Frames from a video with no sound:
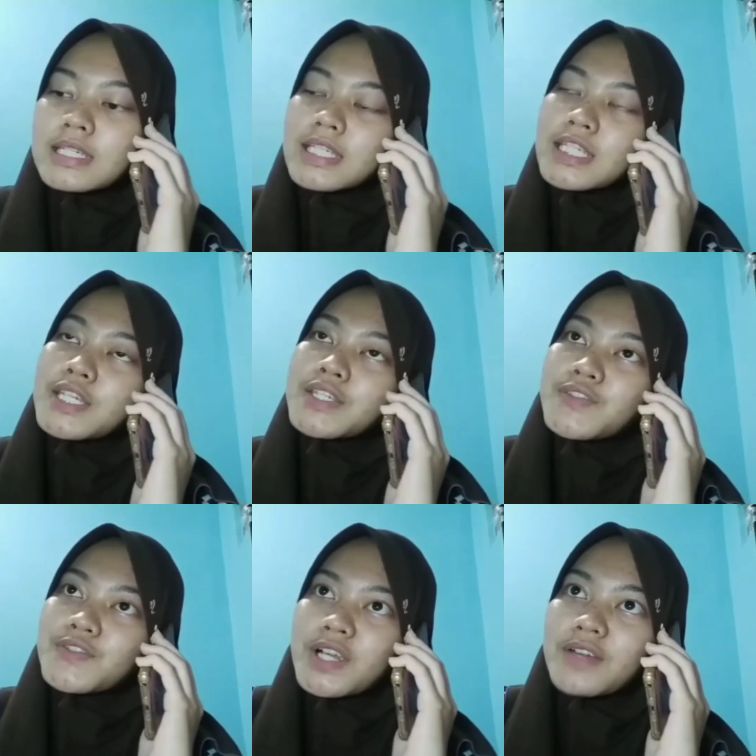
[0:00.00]
She is
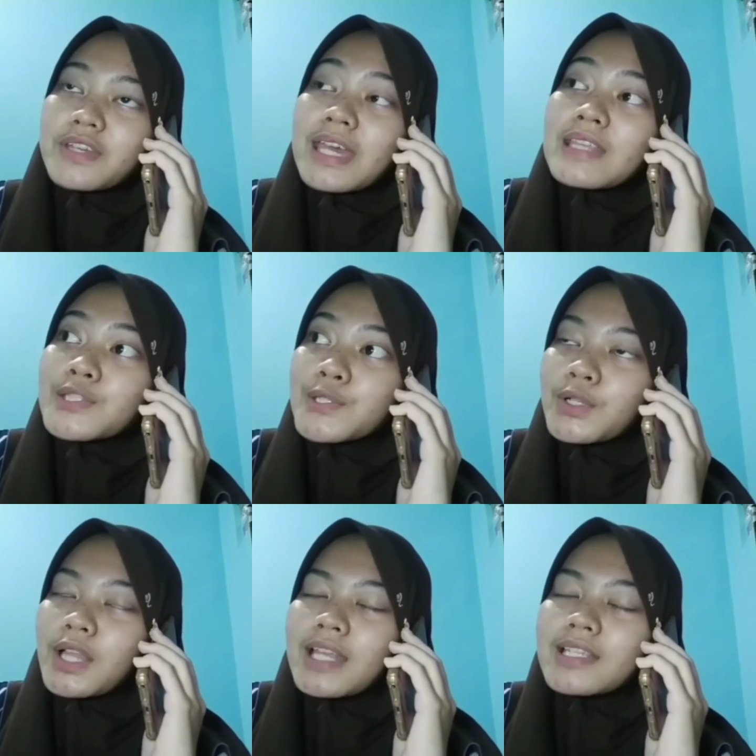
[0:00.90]
thriving at
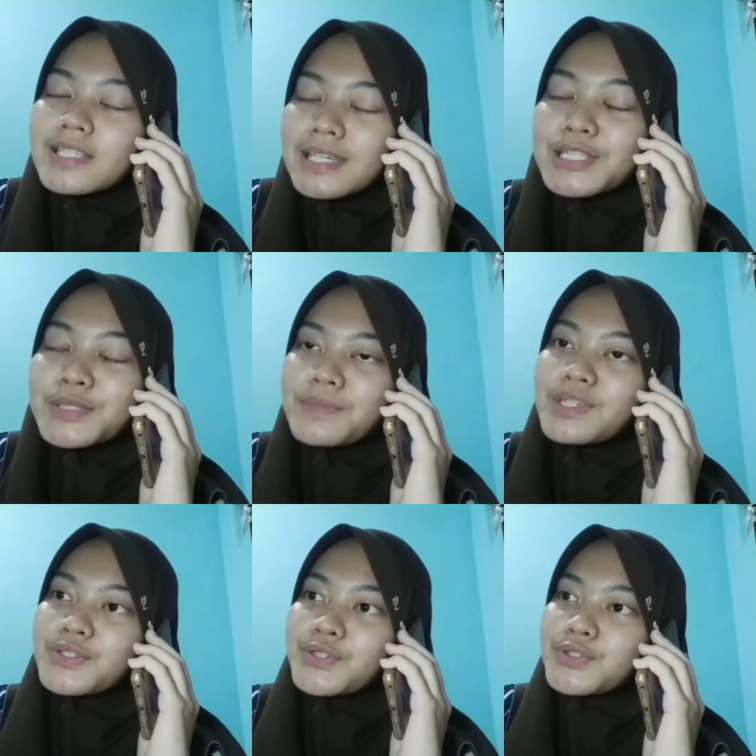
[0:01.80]
school and she is
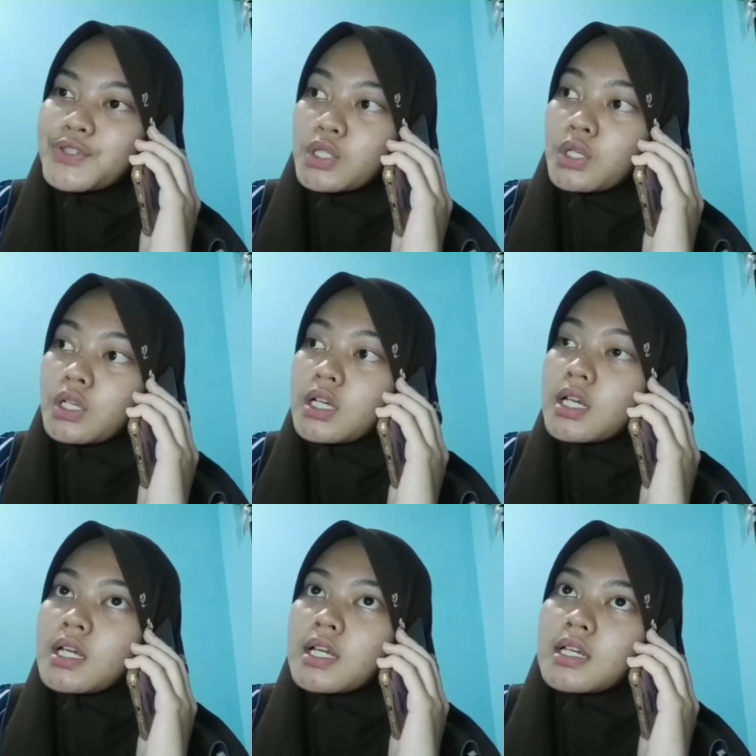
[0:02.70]
miss you too.
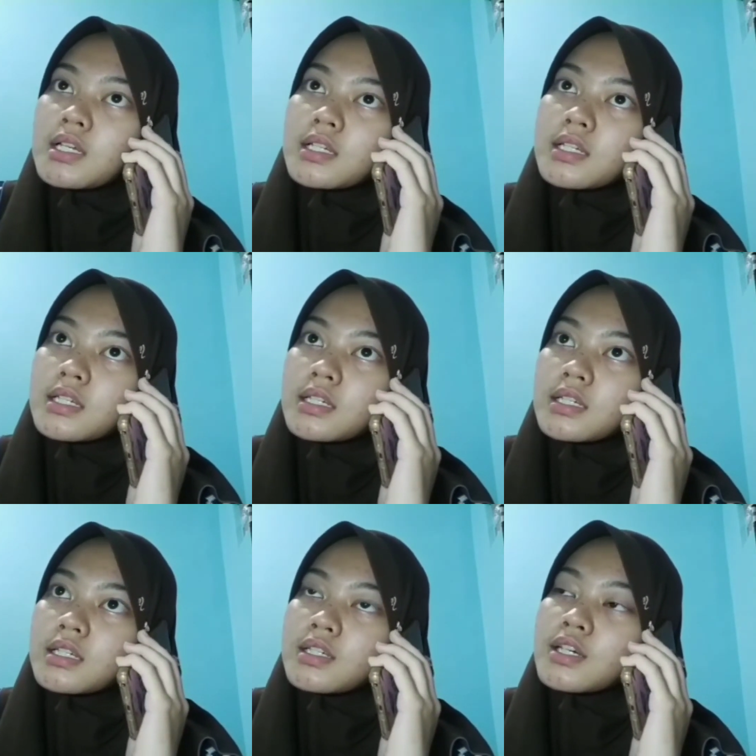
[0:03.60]

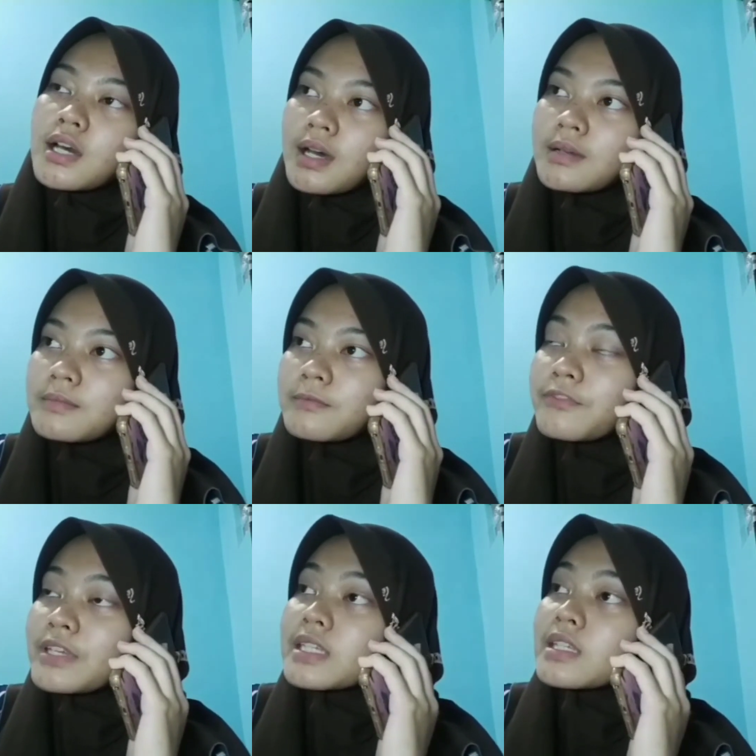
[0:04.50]
Come
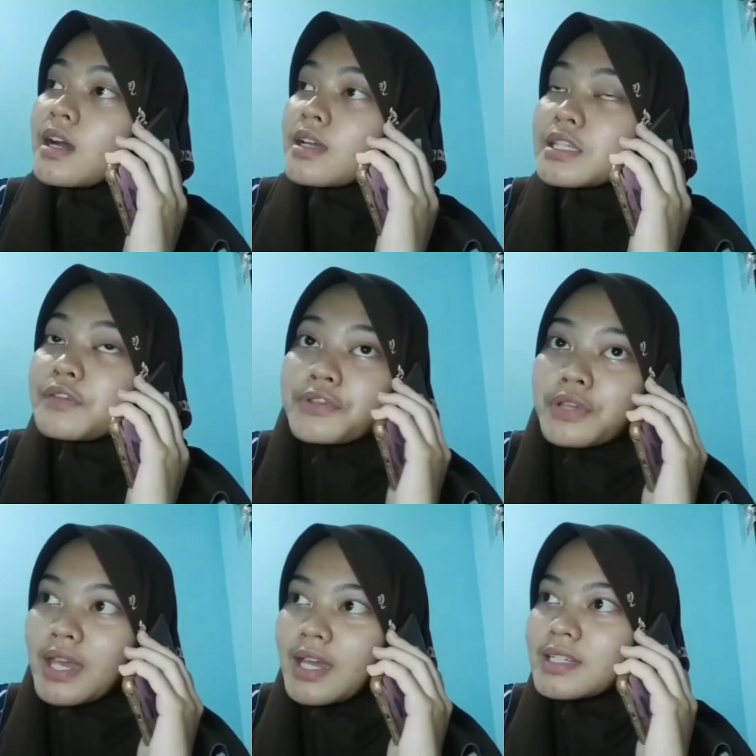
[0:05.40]
visit us if you
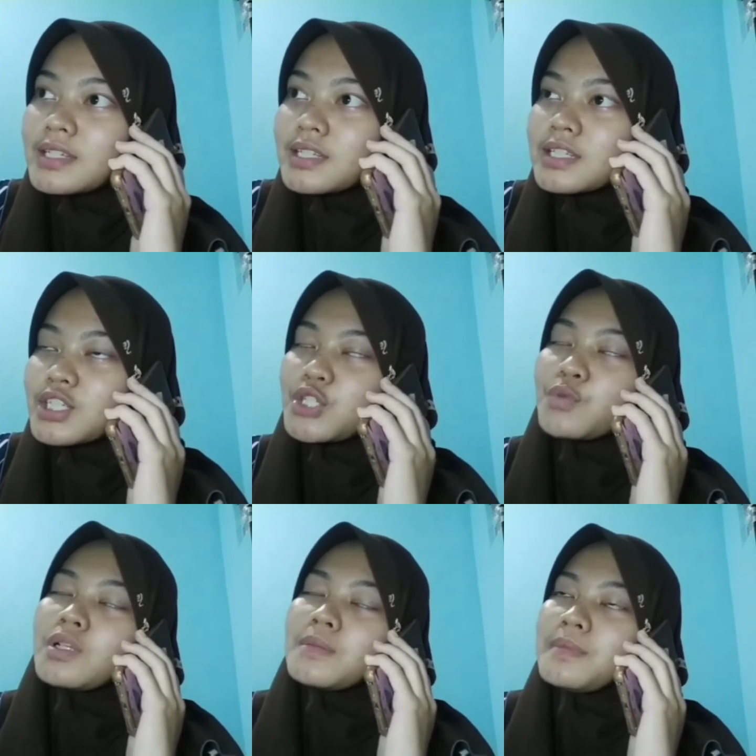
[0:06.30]
can. She
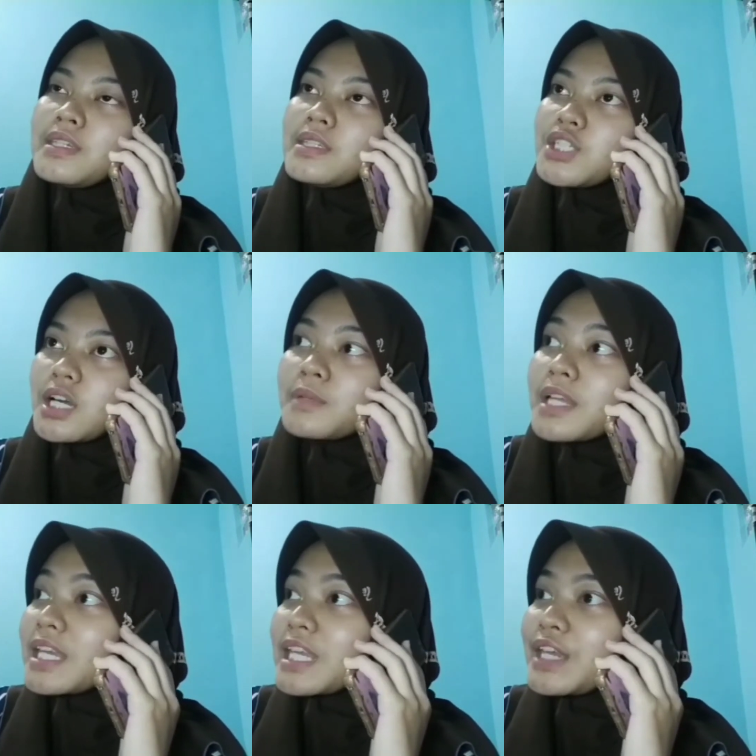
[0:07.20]
will be
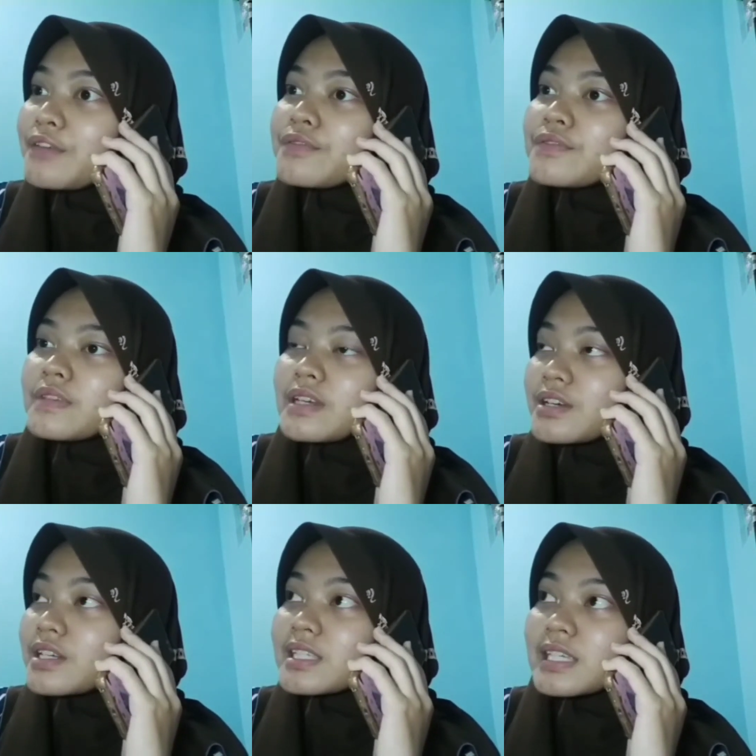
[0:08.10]
jubilant if
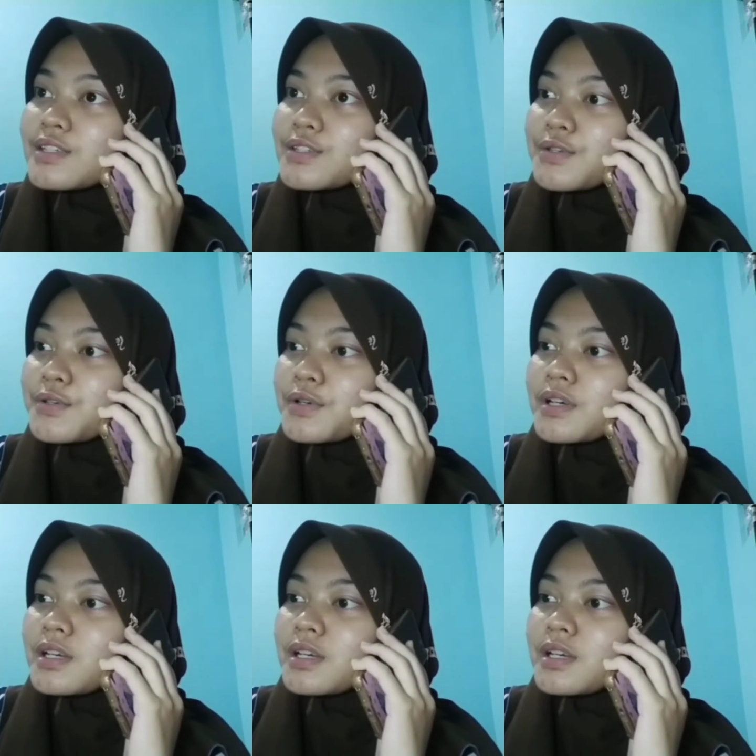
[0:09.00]
her sees you.